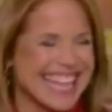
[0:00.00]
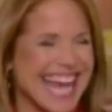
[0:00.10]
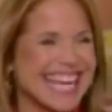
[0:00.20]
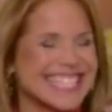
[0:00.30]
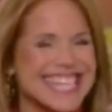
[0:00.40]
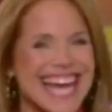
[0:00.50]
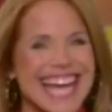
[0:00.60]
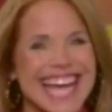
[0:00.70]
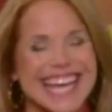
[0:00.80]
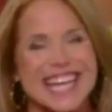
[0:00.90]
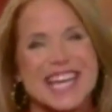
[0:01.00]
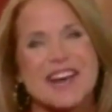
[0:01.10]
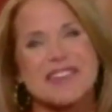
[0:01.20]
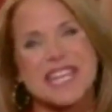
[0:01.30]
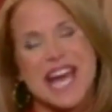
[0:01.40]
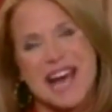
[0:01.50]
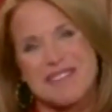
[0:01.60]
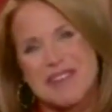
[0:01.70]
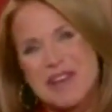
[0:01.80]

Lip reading: Thanks, Diane. And coming up,